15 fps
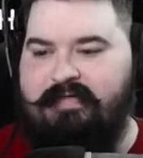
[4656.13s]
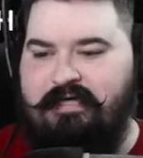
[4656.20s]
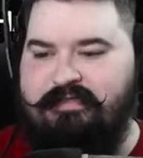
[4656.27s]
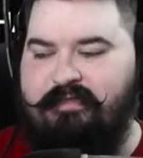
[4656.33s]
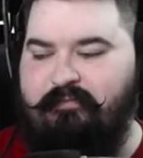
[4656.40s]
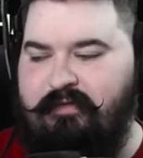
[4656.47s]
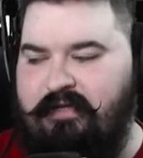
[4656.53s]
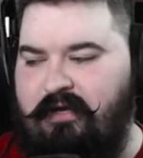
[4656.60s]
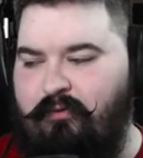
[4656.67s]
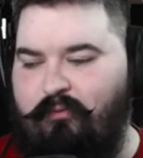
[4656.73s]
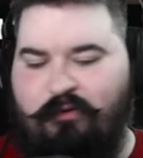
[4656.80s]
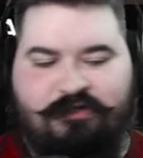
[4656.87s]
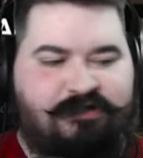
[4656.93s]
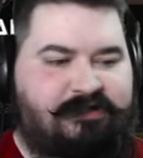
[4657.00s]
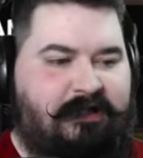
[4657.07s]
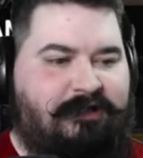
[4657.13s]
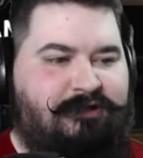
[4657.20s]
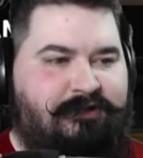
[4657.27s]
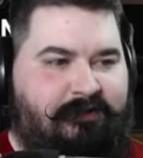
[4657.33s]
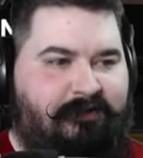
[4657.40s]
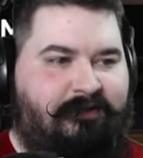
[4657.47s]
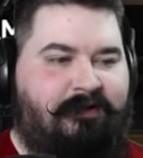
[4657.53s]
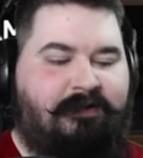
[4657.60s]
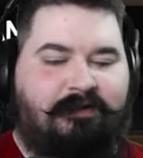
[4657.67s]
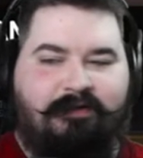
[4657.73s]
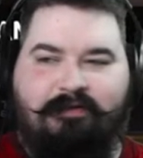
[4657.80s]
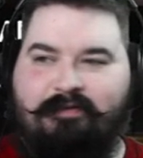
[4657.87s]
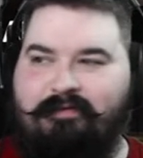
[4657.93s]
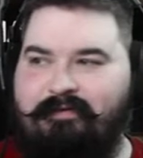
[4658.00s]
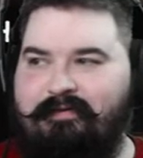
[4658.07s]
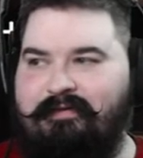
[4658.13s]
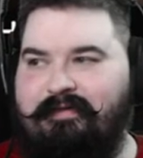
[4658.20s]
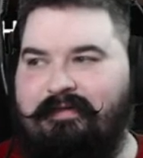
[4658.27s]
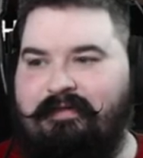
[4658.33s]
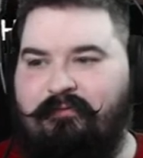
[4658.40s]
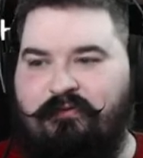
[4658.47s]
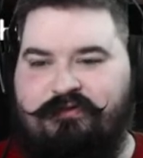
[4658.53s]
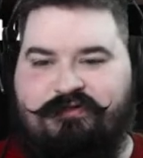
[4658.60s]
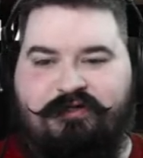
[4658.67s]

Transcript: asking me now which section. Which